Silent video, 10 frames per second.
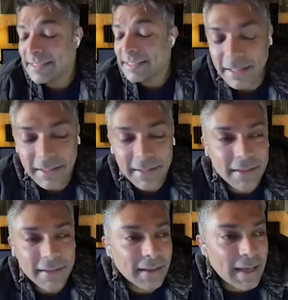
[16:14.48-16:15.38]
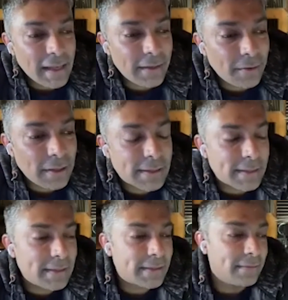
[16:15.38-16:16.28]
I think again,
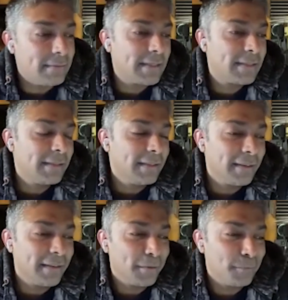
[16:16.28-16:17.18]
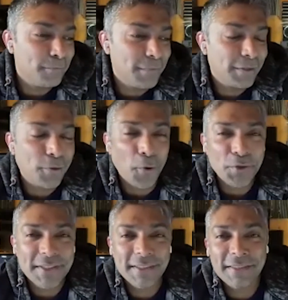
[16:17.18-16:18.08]
it's just in the
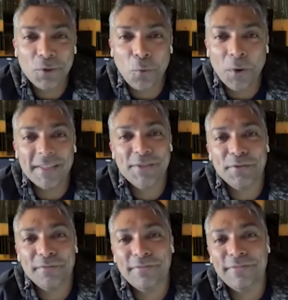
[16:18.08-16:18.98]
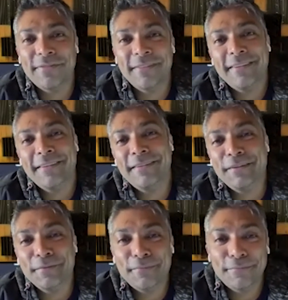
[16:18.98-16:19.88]
constant quest of
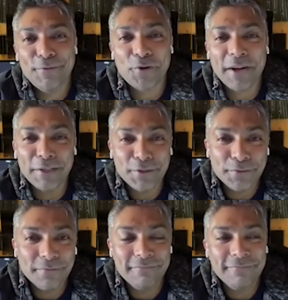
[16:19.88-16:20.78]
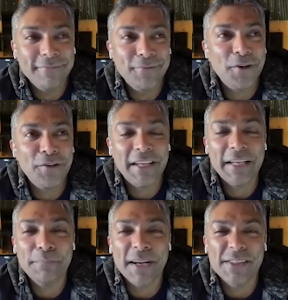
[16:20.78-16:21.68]
trying to
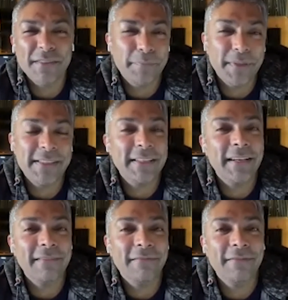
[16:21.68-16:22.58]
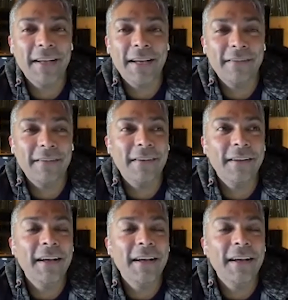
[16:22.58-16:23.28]
keep myself busy and